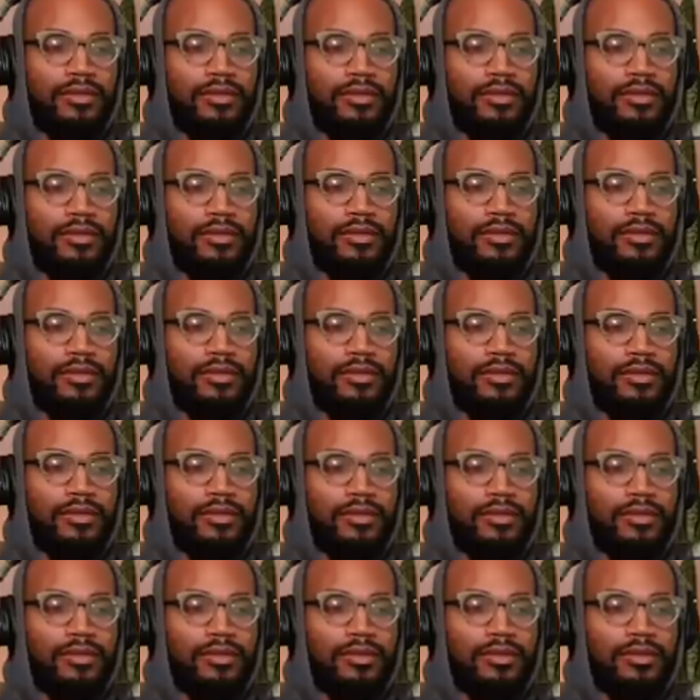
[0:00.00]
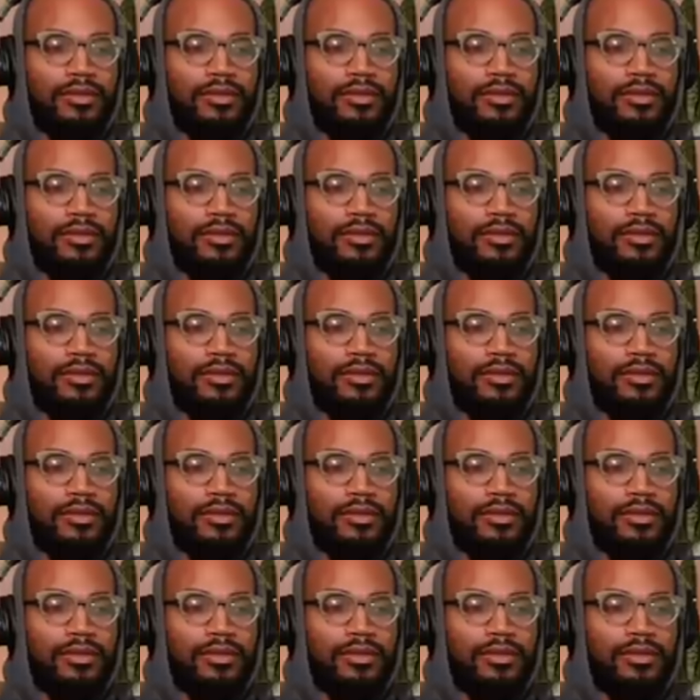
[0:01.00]

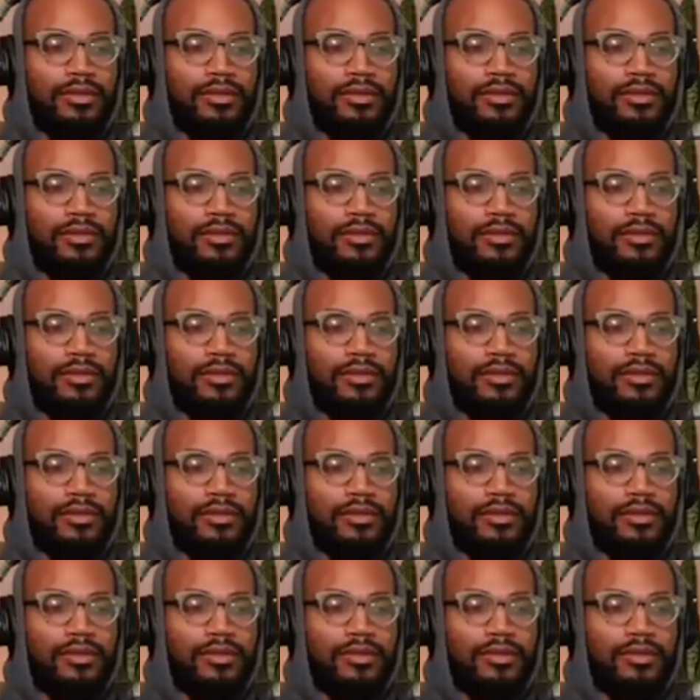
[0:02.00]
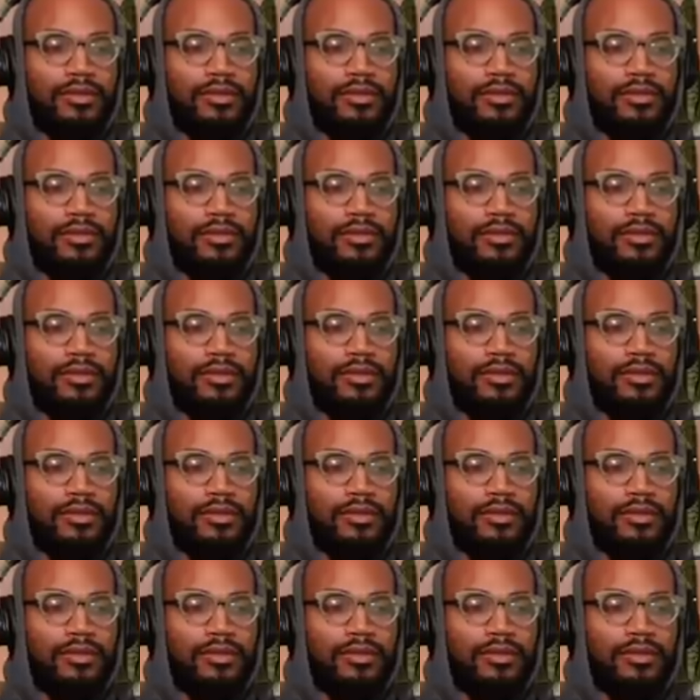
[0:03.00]

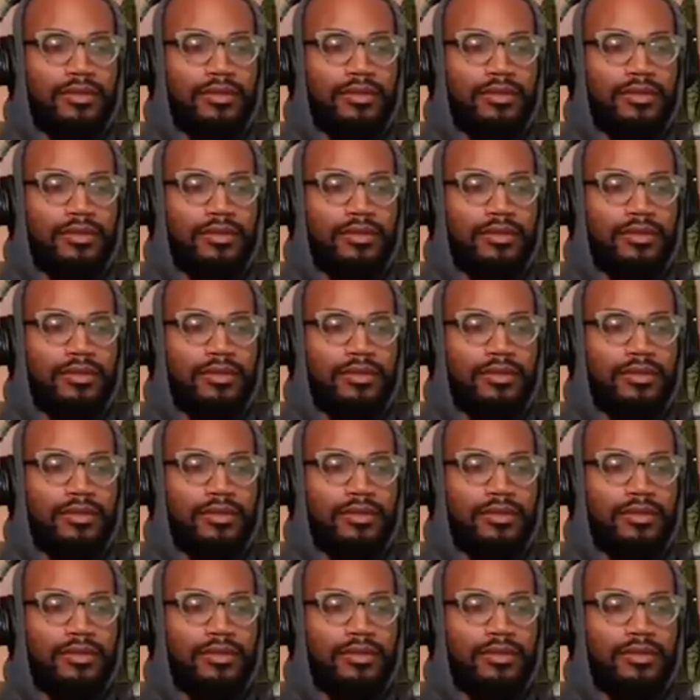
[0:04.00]
No words are spoken by the person on screen.